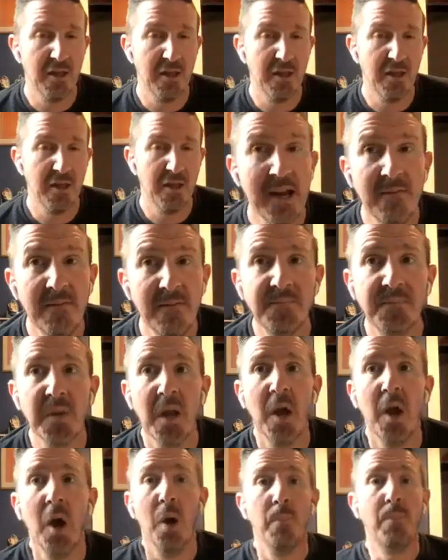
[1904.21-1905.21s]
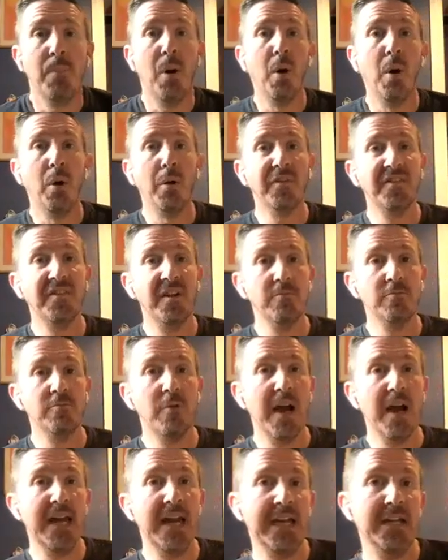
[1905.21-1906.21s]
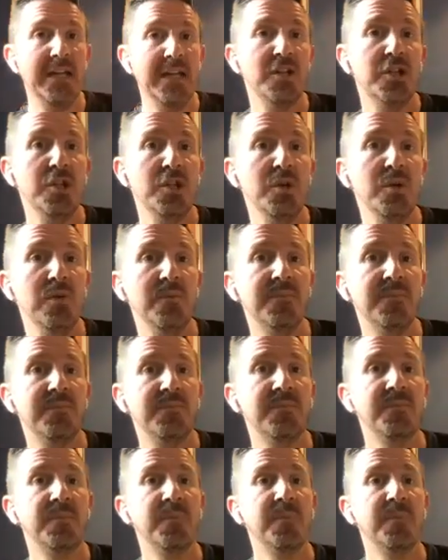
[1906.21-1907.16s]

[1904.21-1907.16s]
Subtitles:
3, pulse it right in 2,